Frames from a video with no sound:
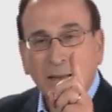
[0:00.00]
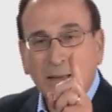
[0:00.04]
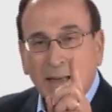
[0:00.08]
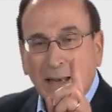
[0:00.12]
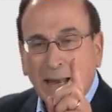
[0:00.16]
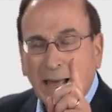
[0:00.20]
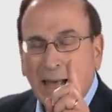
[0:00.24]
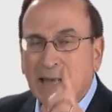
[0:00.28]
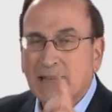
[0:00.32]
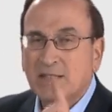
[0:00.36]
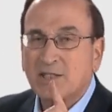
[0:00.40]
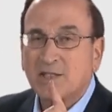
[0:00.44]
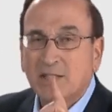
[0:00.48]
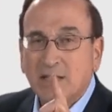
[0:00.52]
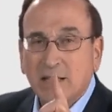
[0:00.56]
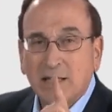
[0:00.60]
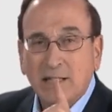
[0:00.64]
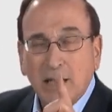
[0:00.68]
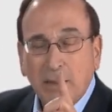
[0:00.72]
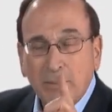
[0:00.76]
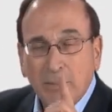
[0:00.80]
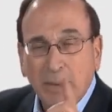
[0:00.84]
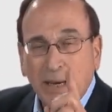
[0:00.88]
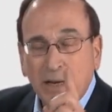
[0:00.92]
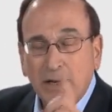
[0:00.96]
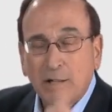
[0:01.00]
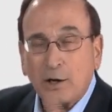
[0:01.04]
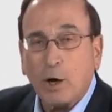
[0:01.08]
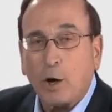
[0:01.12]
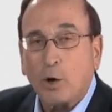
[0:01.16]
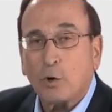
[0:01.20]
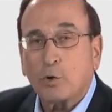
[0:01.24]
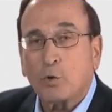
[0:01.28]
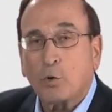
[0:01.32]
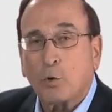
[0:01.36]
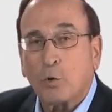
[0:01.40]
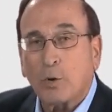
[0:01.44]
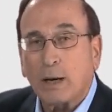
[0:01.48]
glass that they made
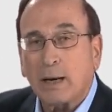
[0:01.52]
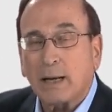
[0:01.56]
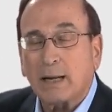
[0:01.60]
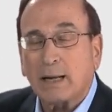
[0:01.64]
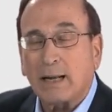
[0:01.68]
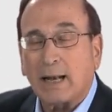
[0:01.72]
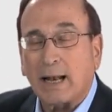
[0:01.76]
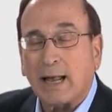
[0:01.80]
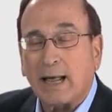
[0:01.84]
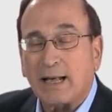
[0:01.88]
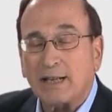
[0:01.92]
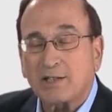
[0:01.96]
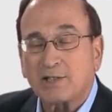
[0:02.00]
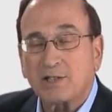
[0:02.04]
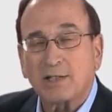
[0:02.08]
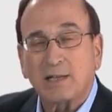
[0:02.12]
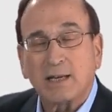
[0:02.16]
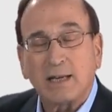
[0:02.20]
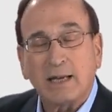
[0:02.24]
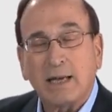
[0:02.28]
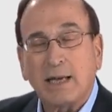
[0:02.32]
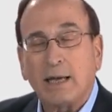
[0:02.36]
called Gorilla Glass.